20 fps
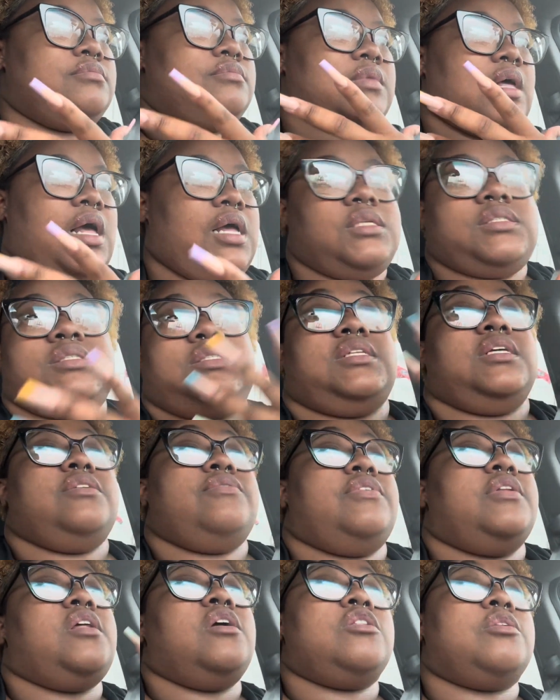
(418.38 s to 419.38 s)
I just
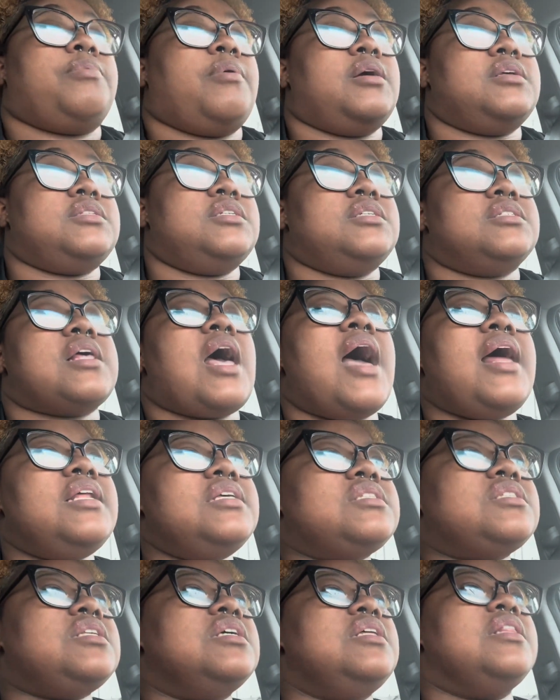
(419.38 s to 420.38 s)
didn't video the process.
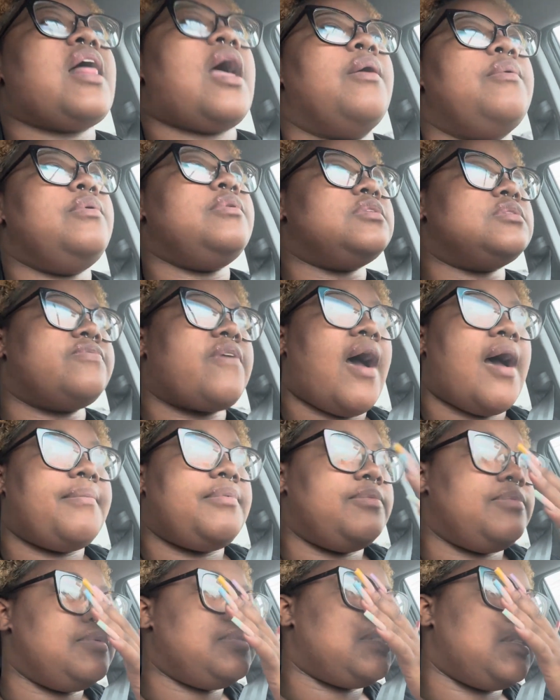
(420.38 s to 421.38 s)
Honestly, like, we was
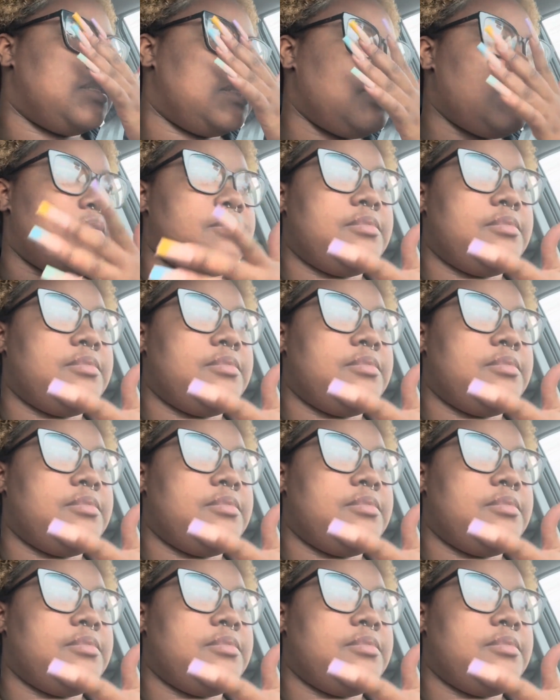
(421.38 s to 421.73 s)
vibing, we was listening to